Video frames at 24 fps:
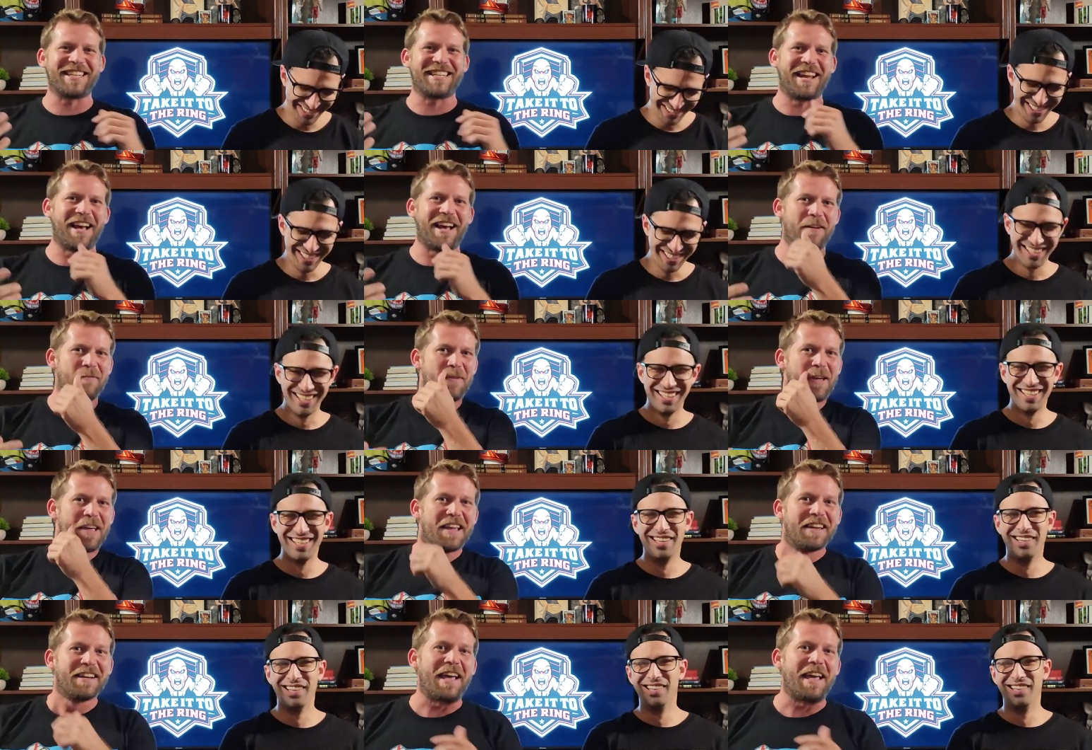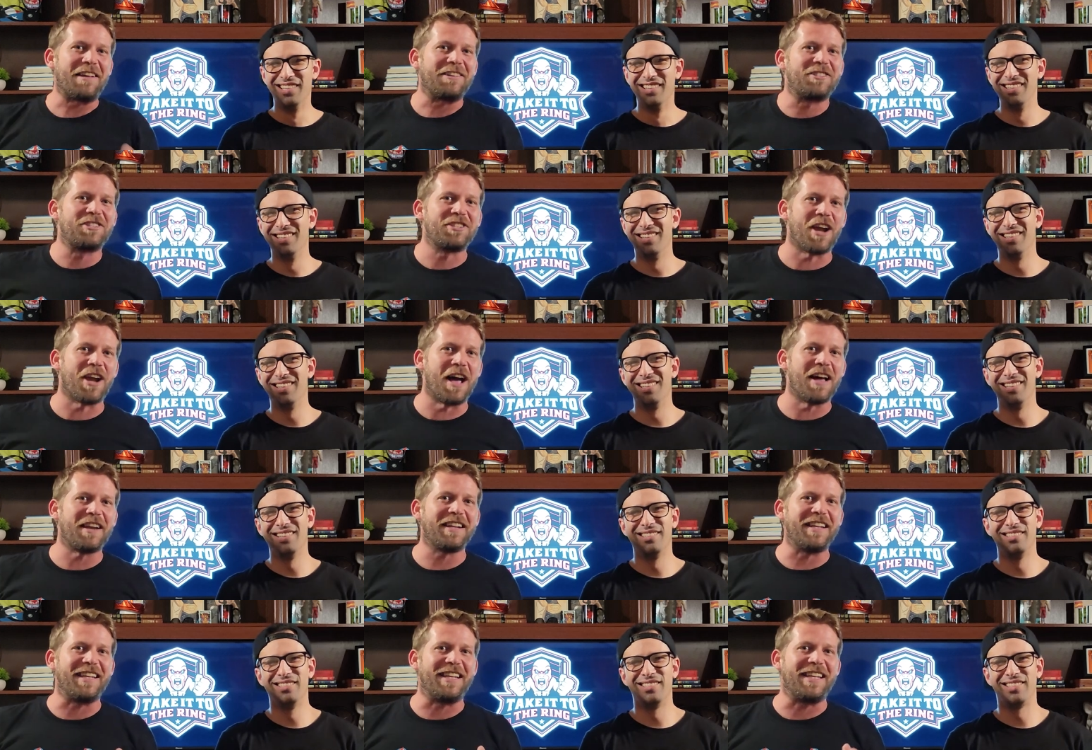Speaker 1: it up. Now
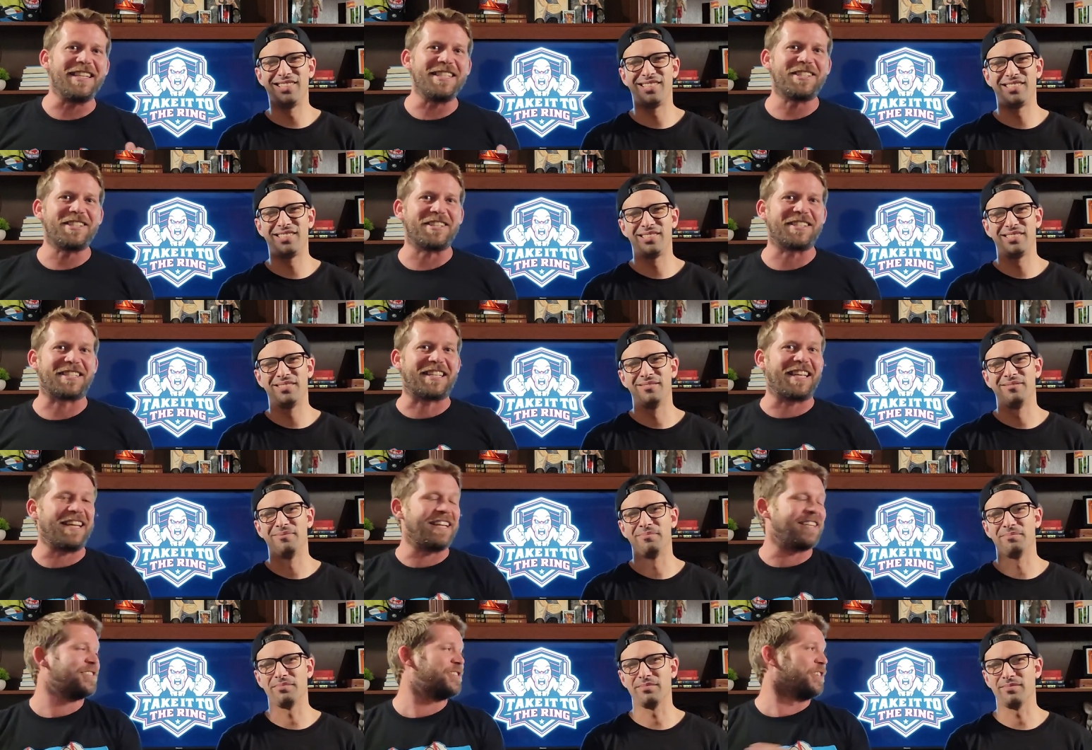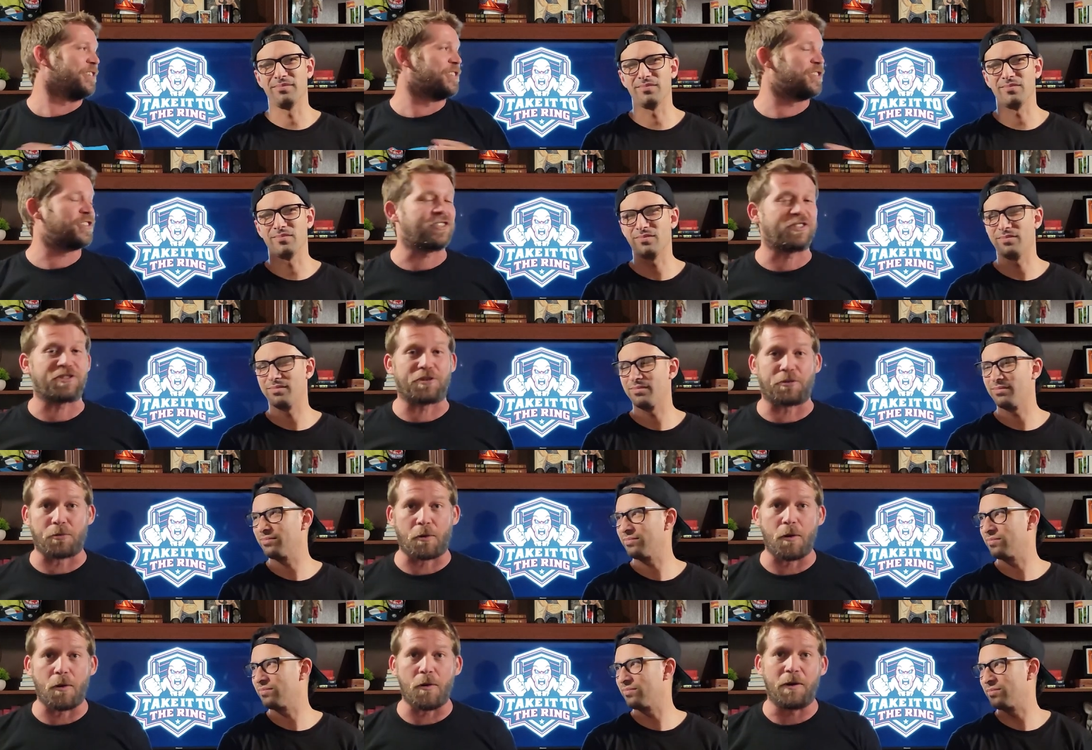Johnny, he's just getting
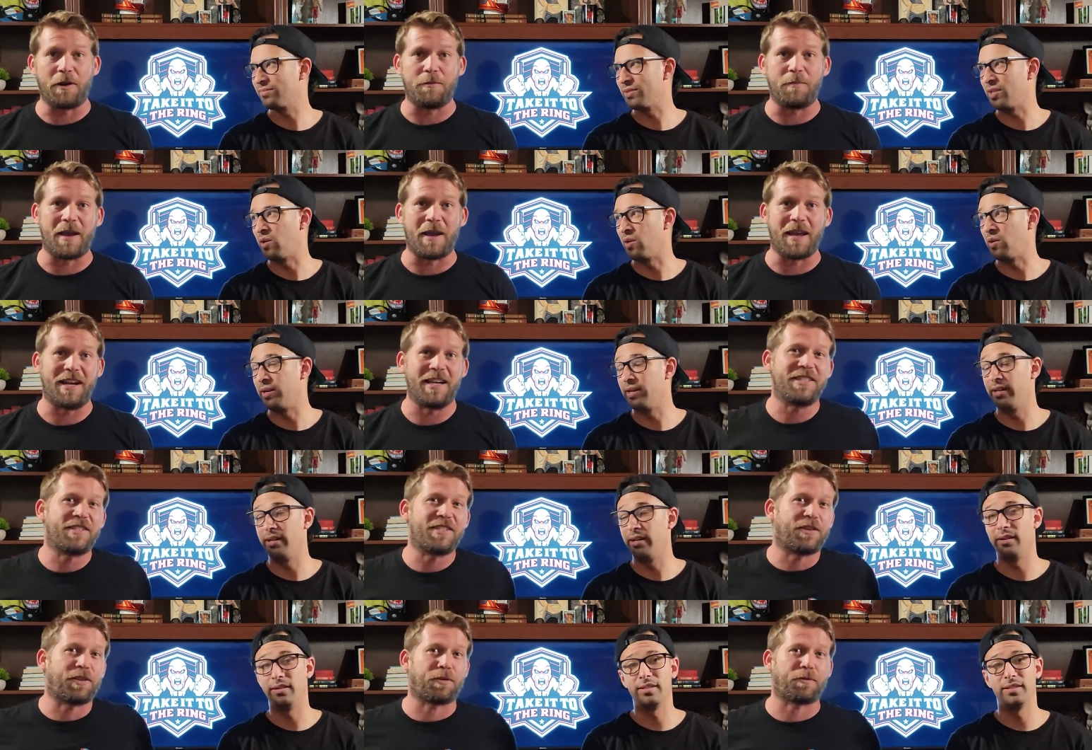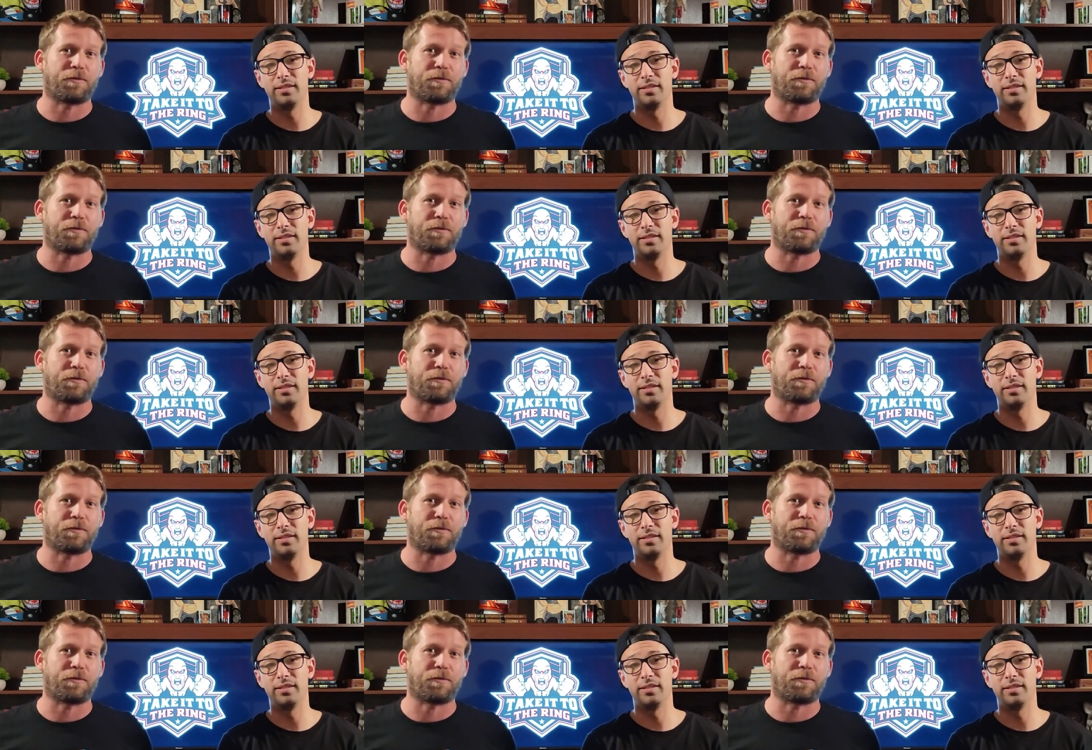destroyed, man. Oh, no, it's